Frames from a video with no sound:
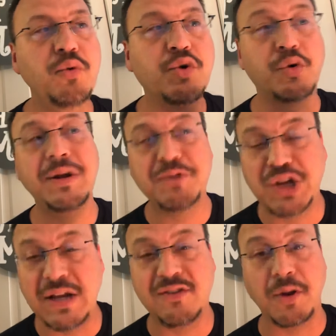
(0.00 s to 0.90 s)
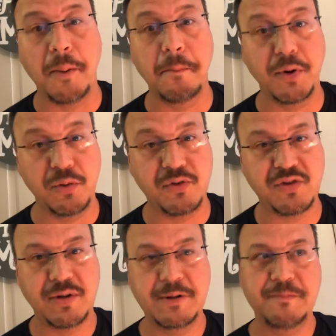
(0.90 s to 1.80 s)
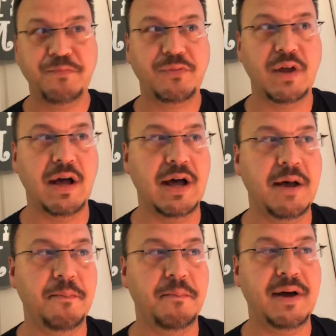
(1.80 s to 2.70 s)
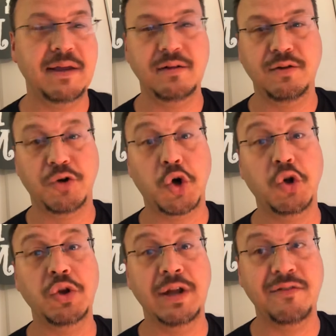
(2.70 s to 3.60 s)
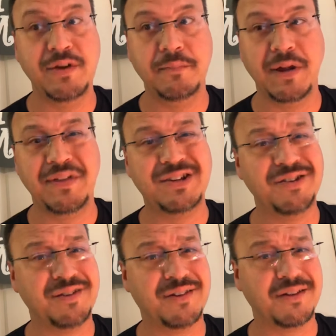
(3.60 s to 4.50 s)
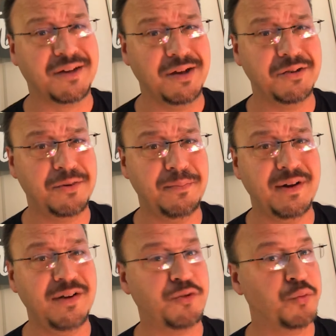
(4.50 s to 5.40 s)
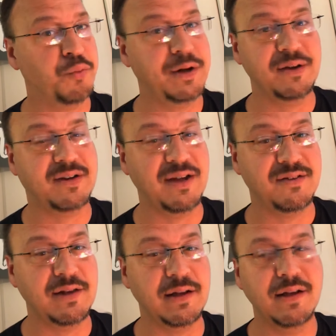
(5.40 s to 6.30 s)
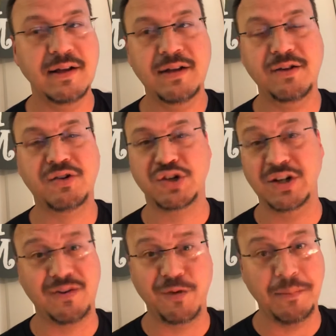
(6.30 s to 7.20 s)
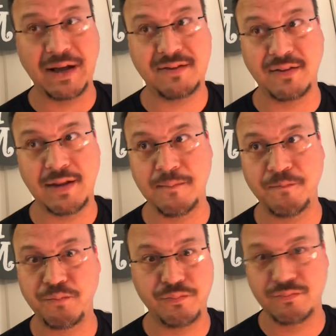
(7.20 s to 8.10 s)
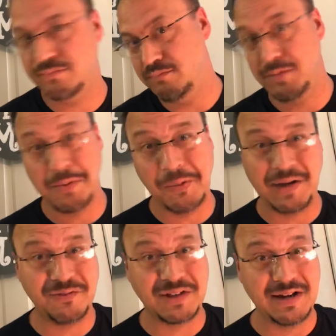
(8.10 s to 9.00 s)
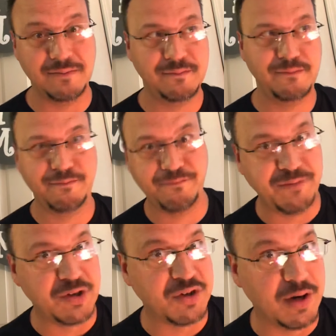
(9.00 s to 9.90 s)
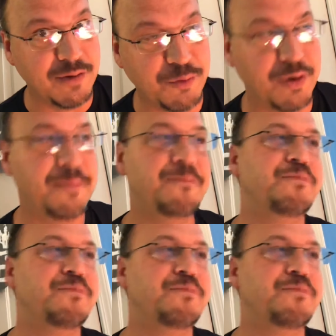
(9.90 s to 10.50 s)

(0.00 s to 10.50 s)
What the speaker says: cream cheese mousse. My little girl loves it. I think she just likes the color, but it is really tasty. And usually she eats a few bites, and then me and my wife kind of finish it off for